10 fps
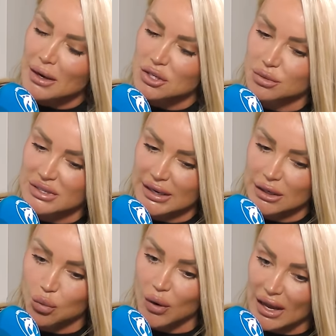So it's
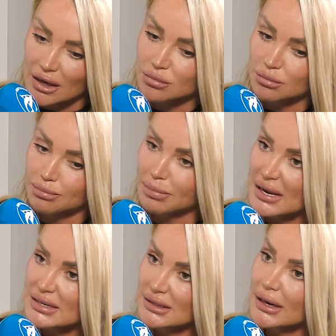like work
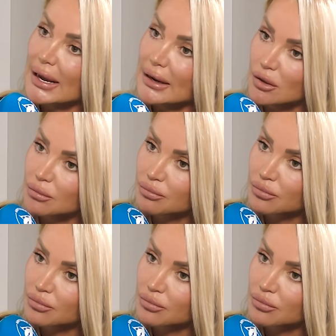based learning.